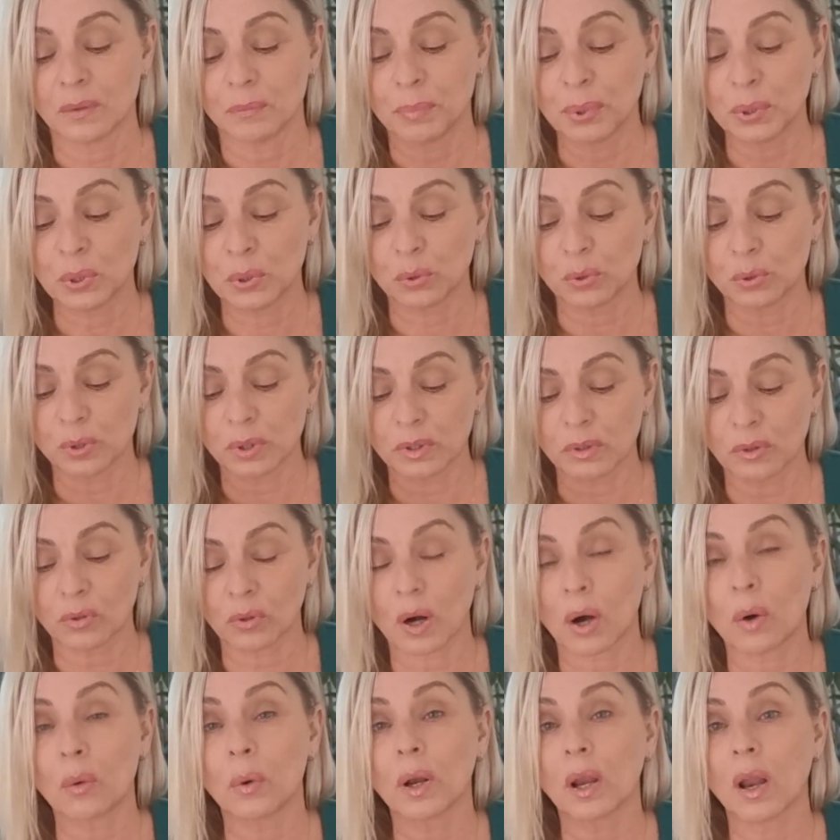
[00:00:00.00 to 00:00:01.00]
Build and
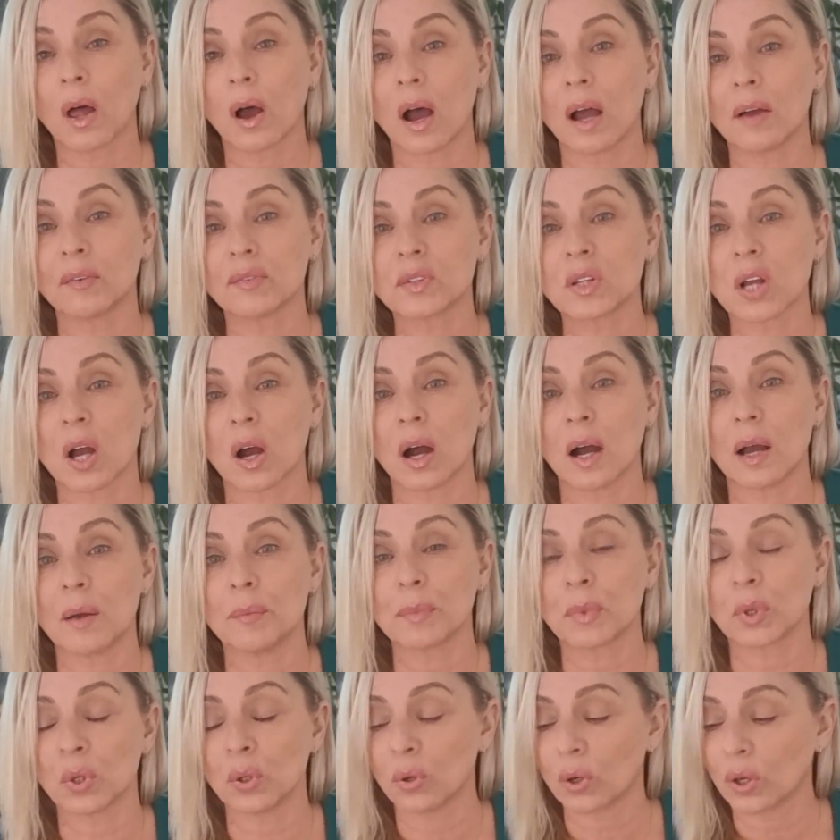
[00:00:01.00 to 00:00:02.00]
grow a
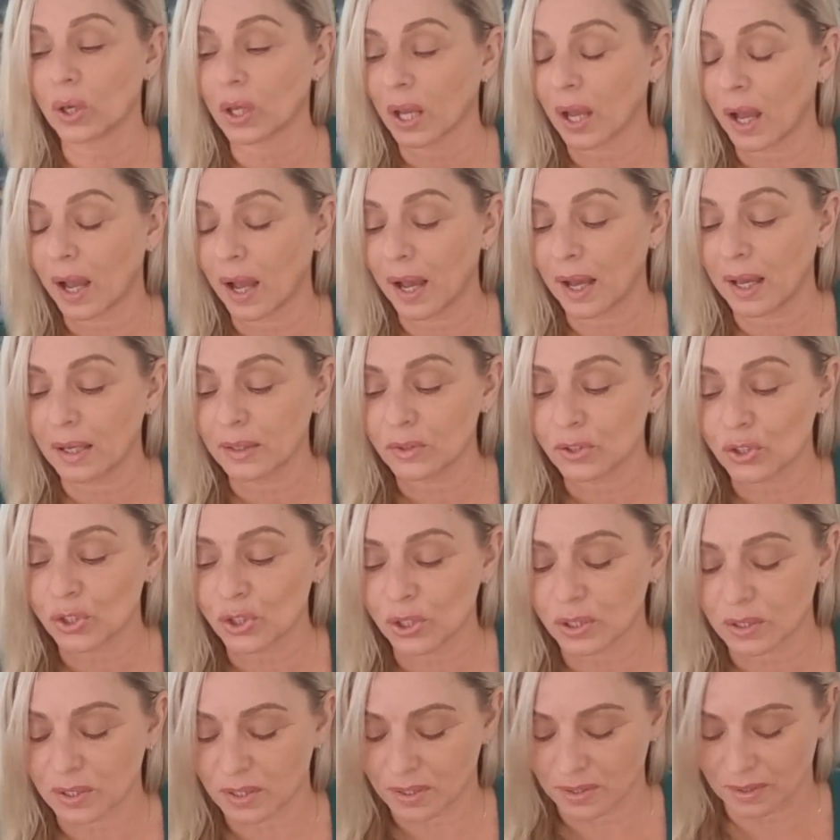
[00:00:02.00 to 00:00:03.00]
lifetime. You can't
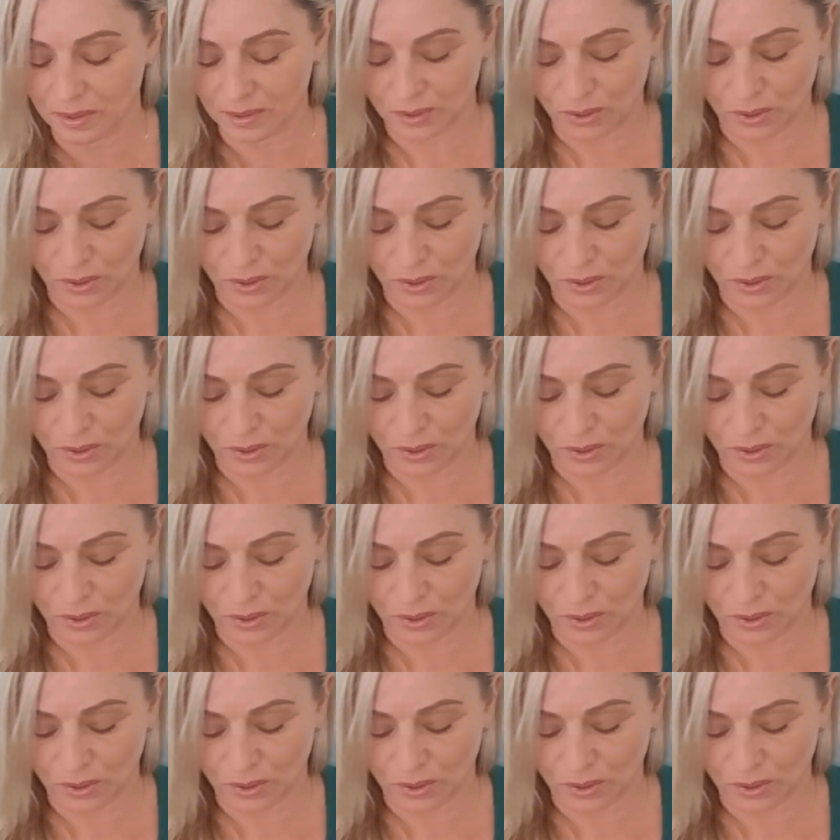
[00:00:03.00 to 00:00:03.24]
just...